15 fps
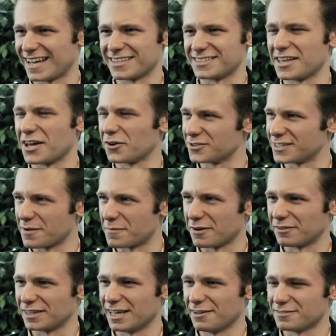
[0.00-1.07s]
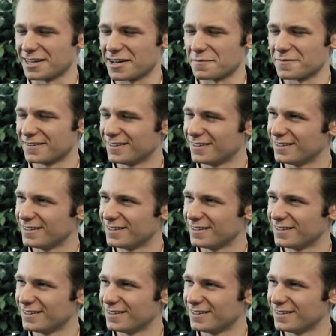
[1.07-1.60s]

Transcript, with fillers: That is the understatement of a lifetime.